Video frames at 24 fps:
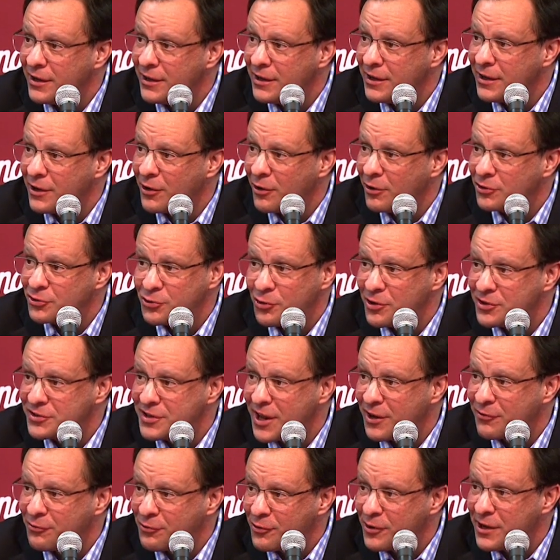You know, and Troy's
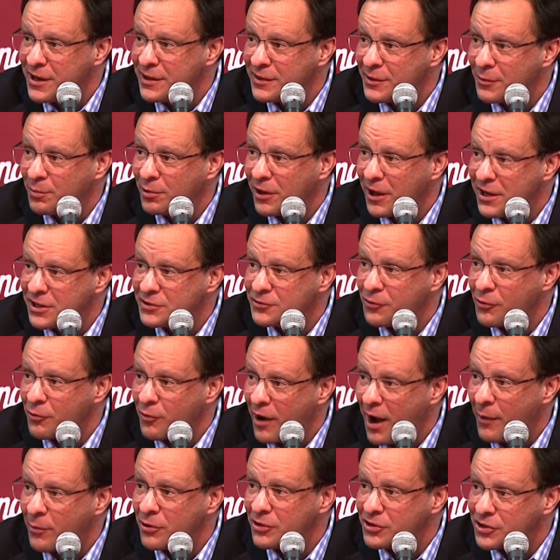not free. The play's for
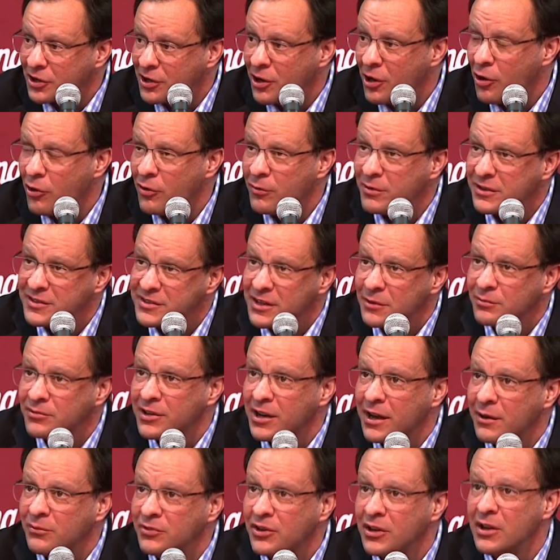Robert to go. I mean,
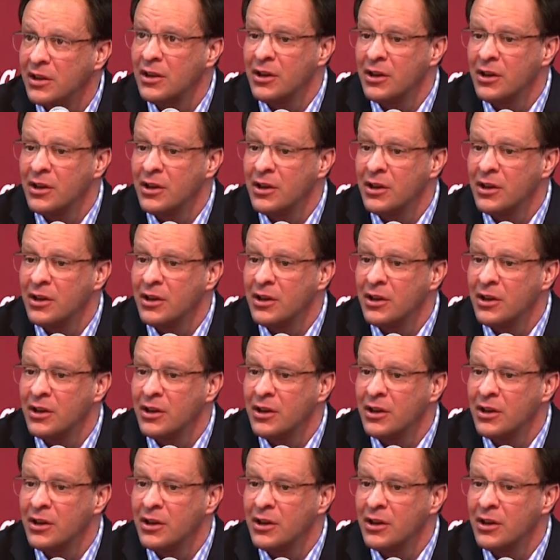sometimes